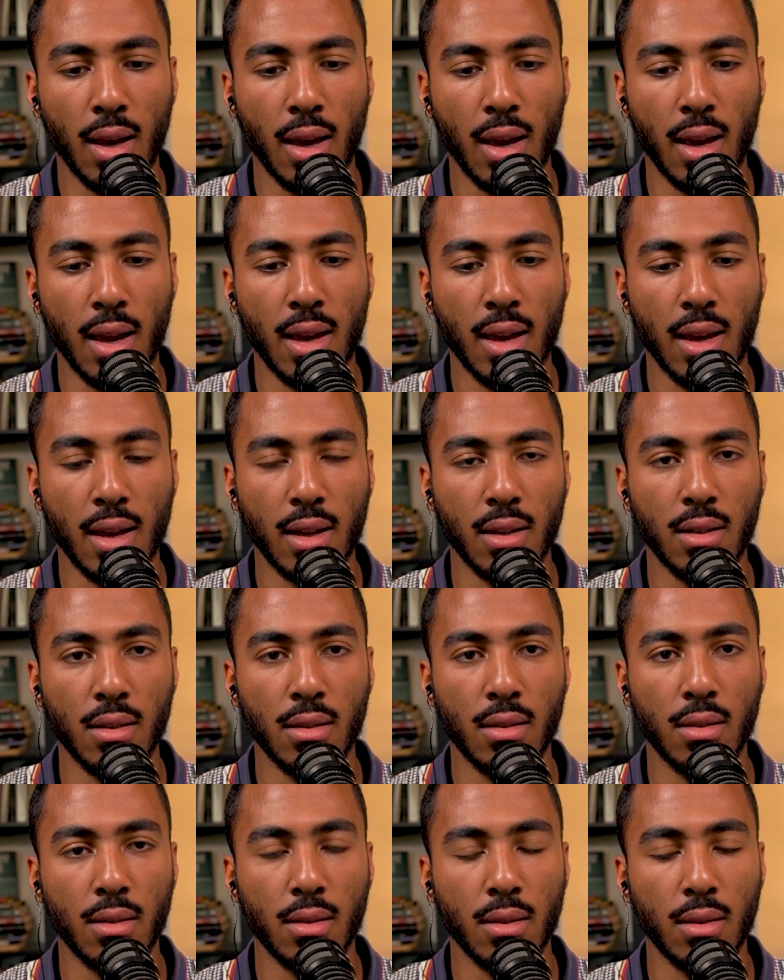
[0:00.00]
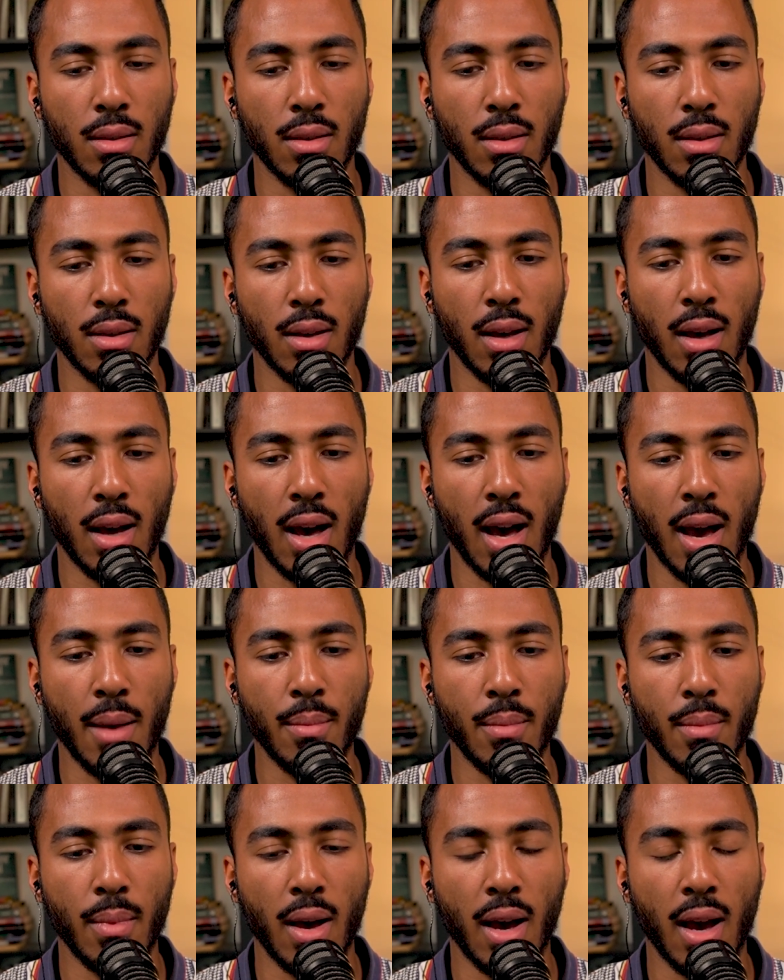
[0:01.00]
And
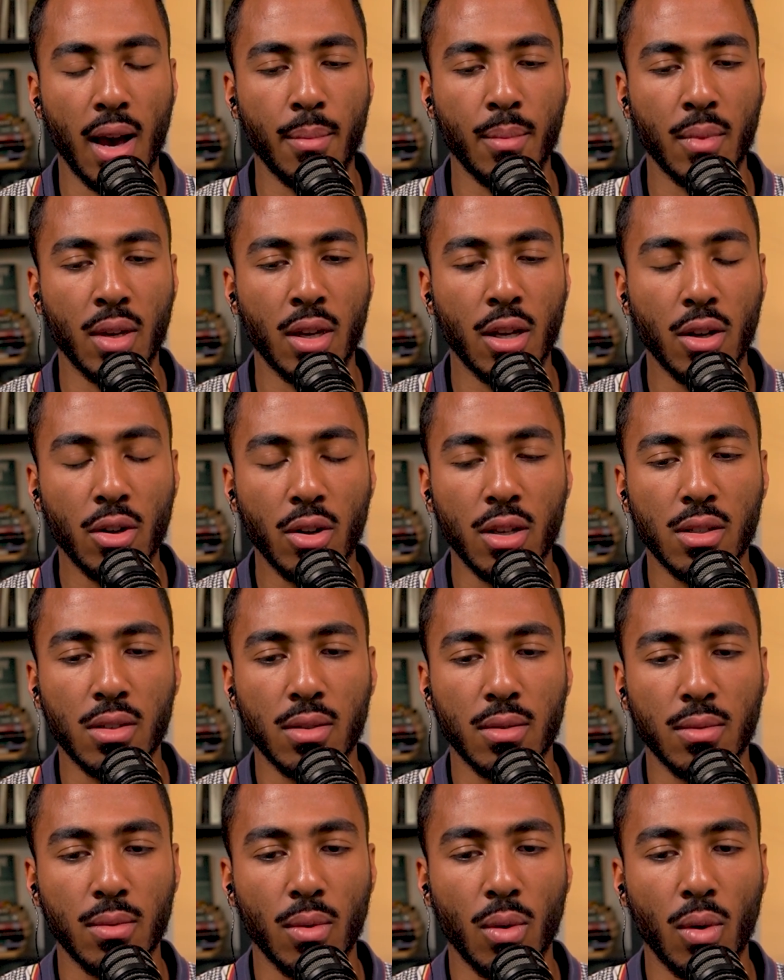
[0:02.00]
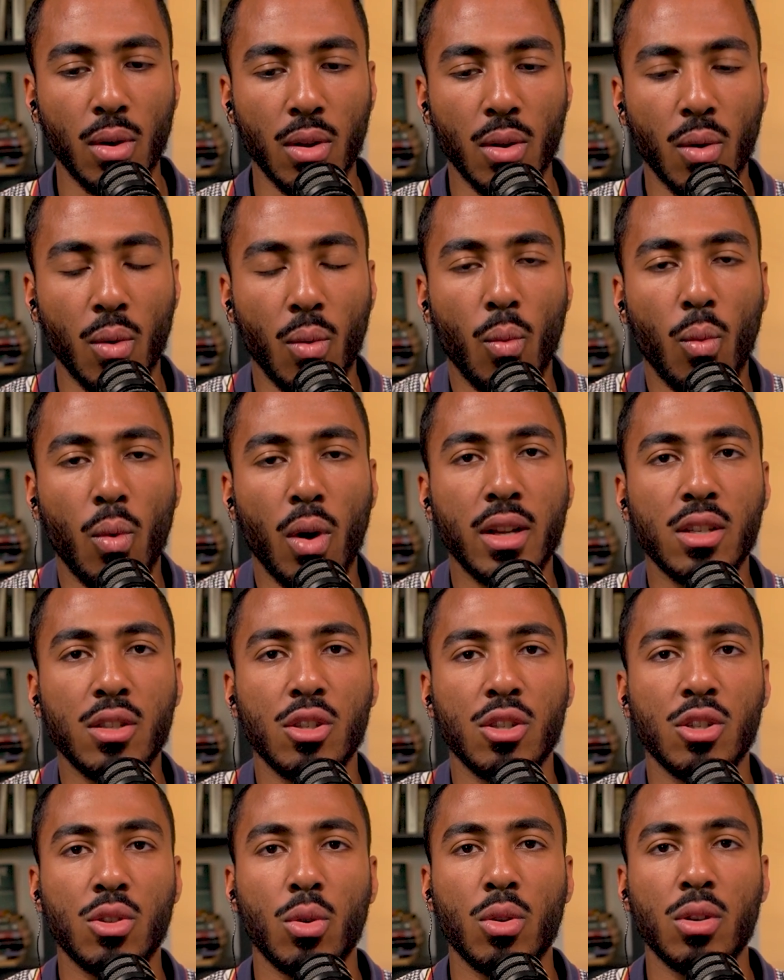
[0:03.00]
I'm curious, what is
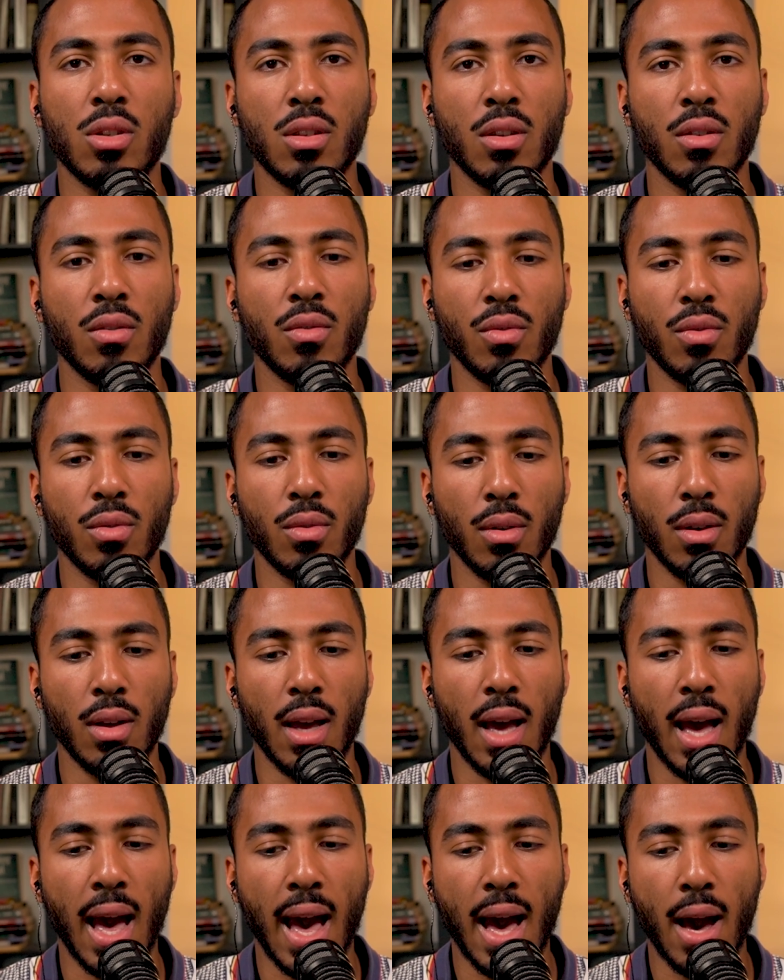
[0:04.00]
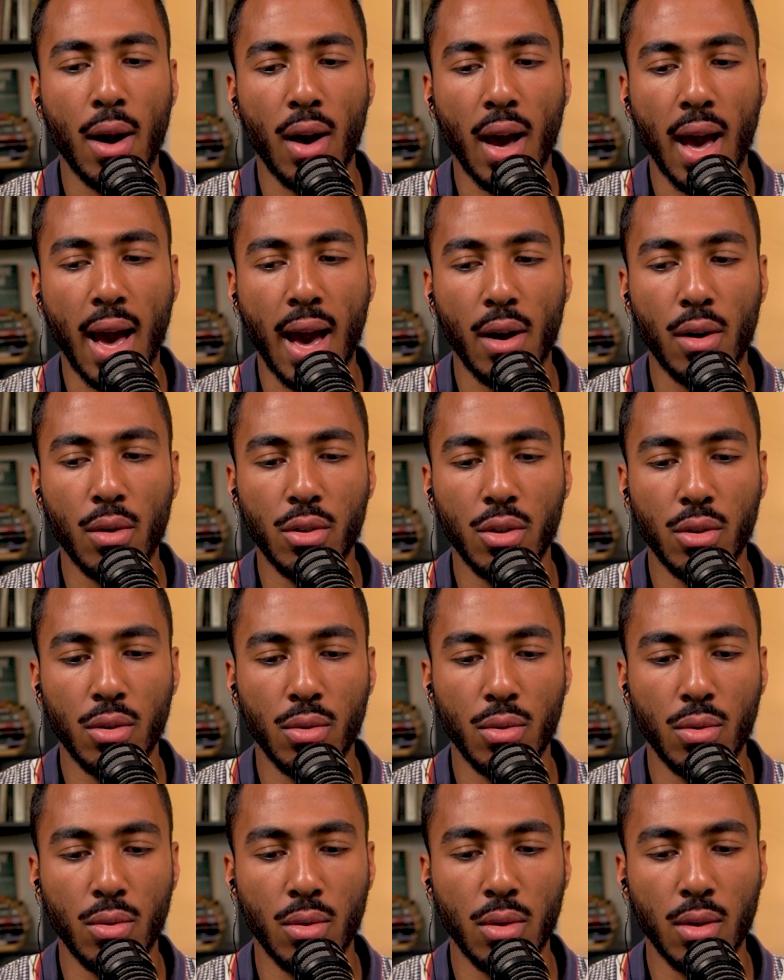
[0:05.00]
the source of how
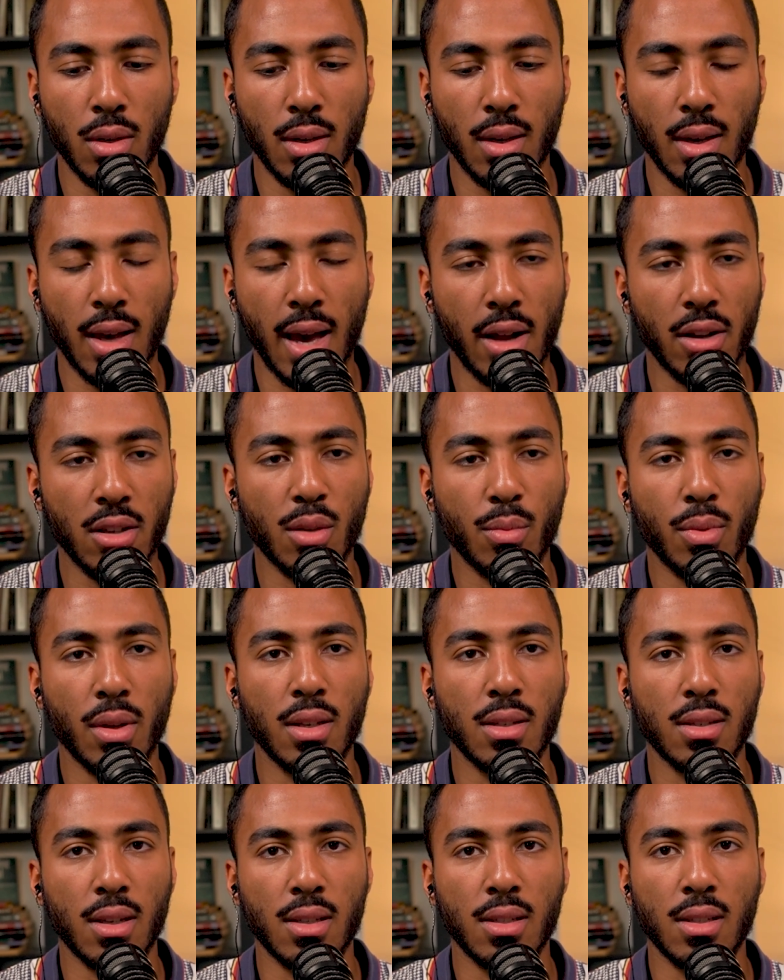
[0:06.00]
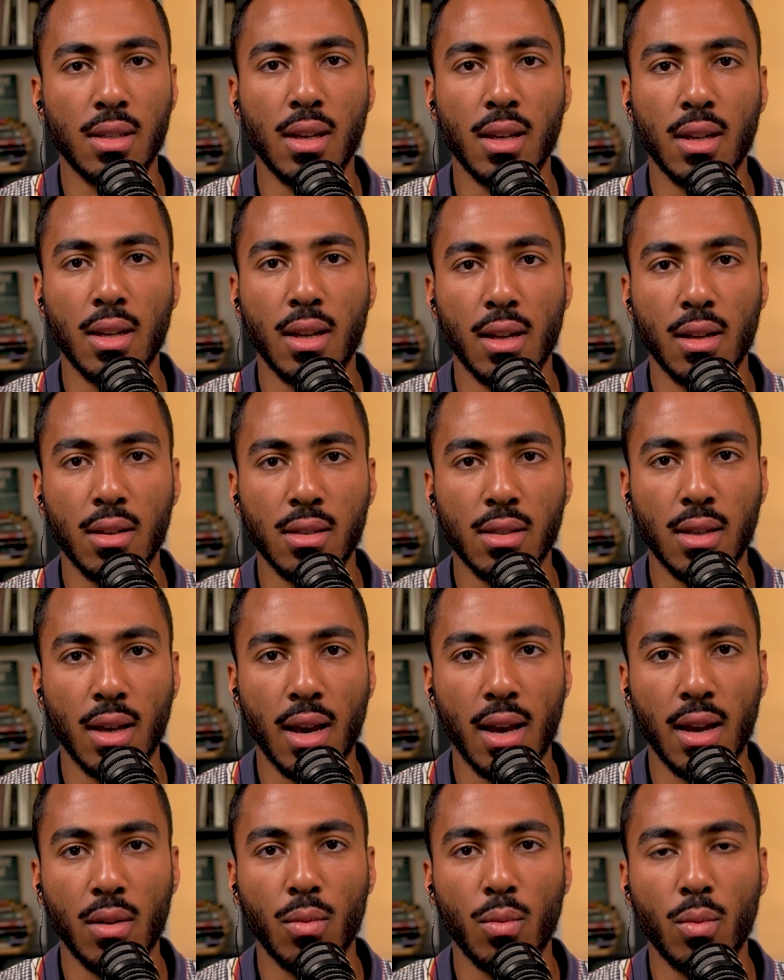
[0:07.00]
does a place like CNN
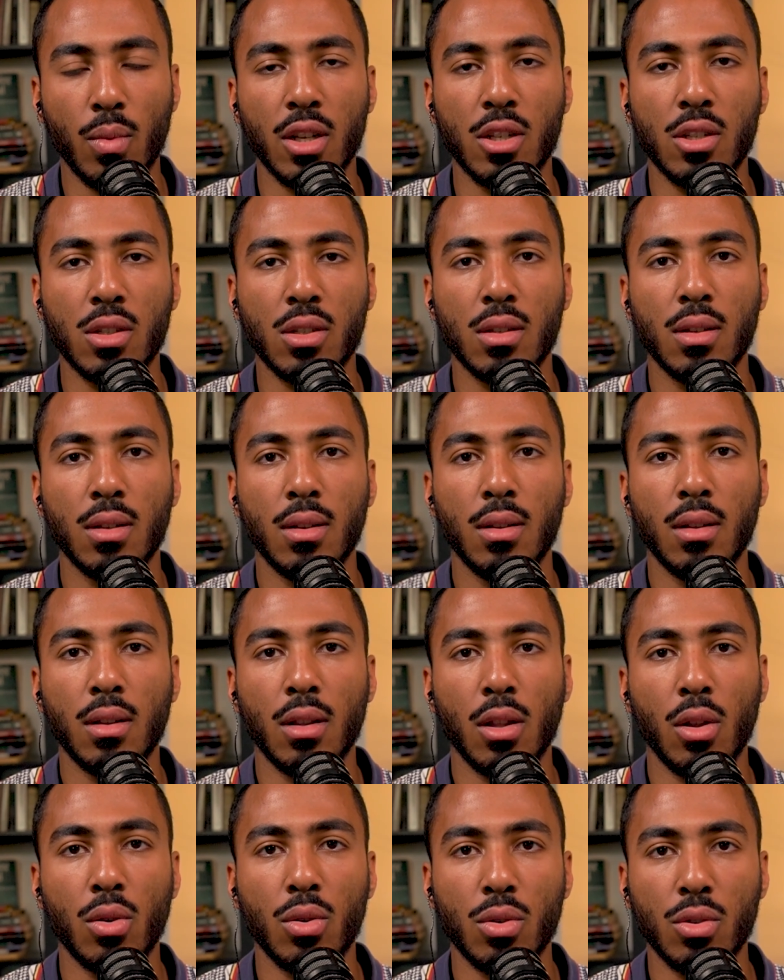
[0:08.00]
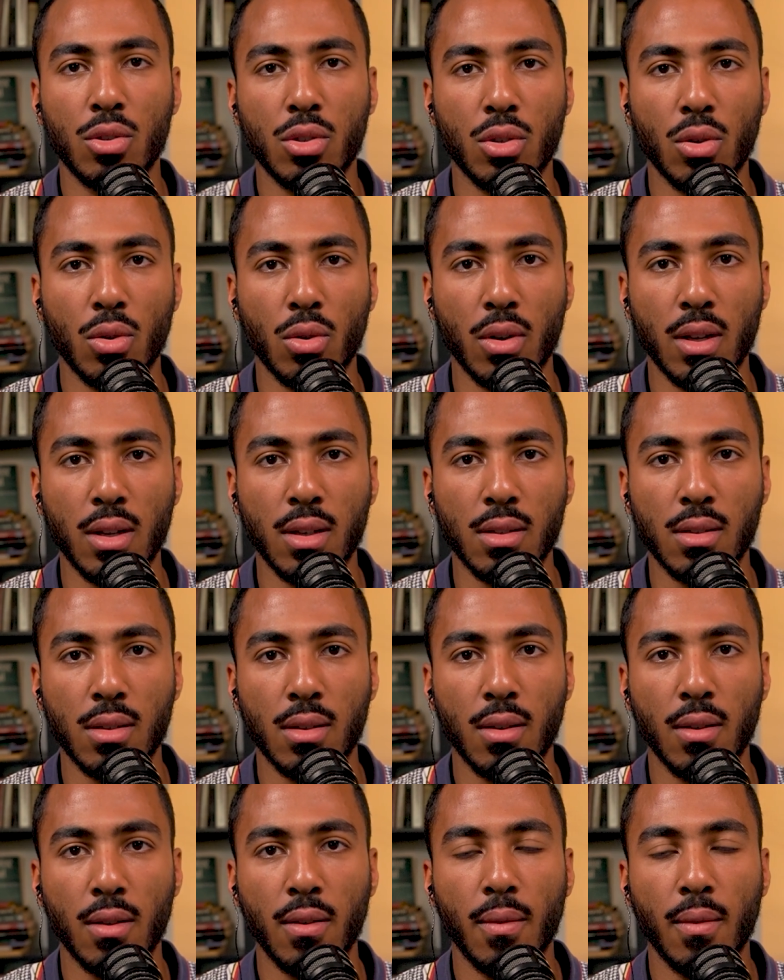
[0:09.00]
decide which local stories